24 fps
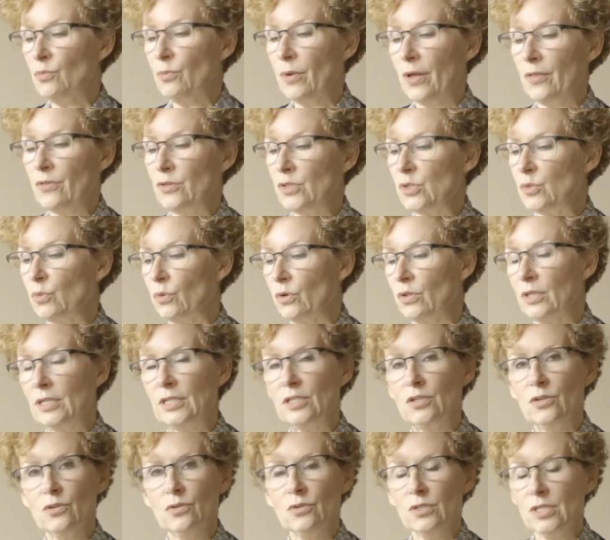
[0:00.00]
by the swirling
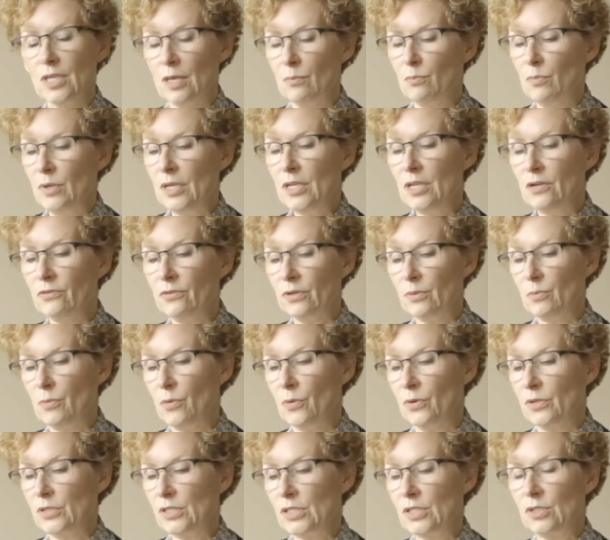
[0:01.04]
news and media
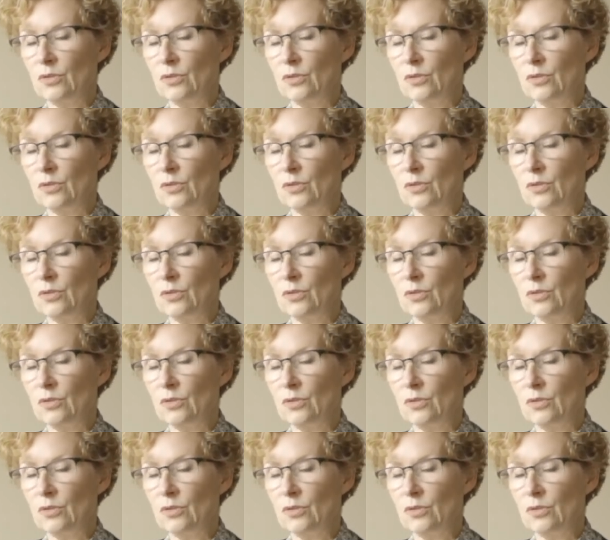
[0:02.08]
reports